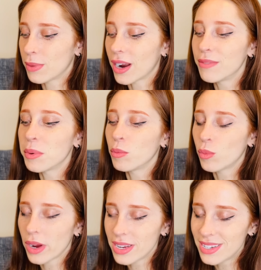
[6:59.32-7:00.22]
I've been
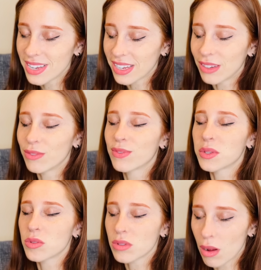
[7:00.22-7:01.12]
waiting for
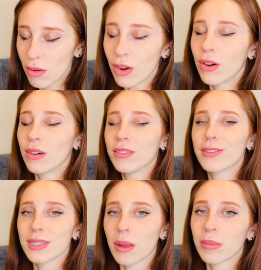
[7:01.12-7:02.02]
so long
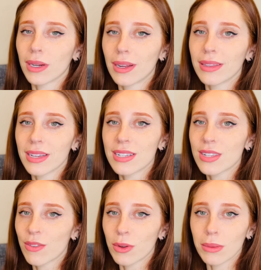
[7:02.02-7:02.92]
for something like this
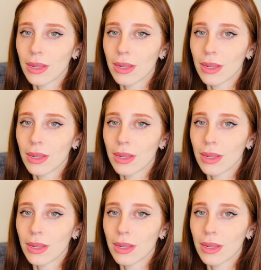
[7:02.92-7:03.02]
from the